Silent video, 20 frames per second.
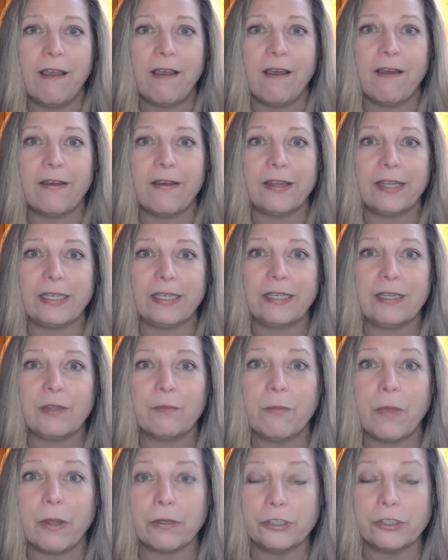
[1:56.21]
on
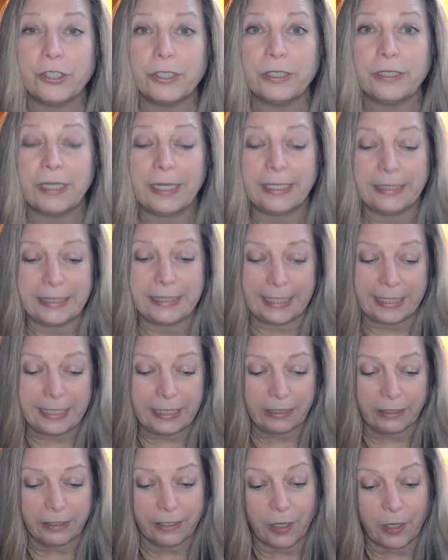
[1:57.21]
March
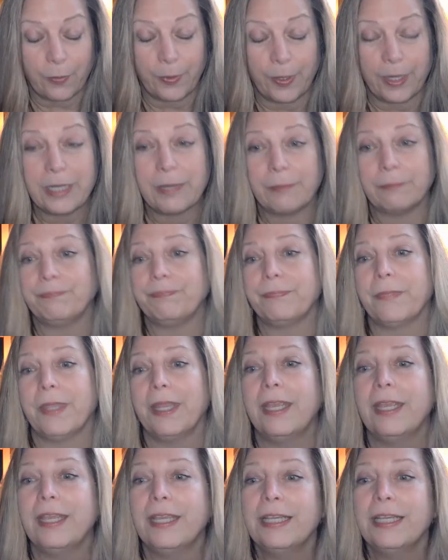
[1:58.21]
19th, coming up.
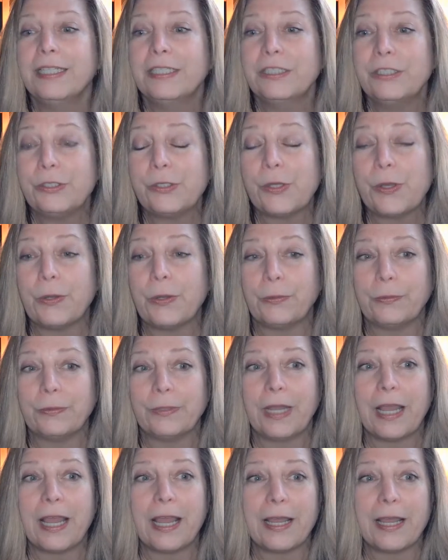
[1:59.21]
So,
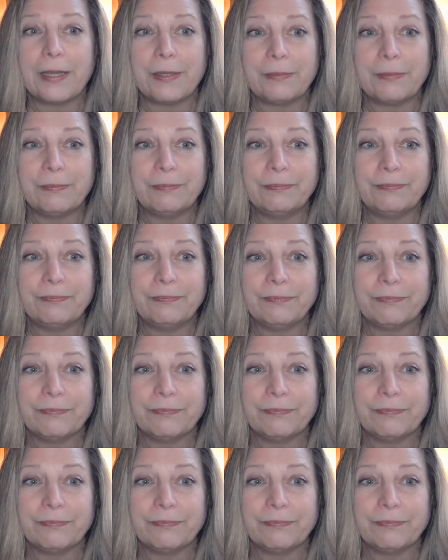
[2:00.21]
Chiron,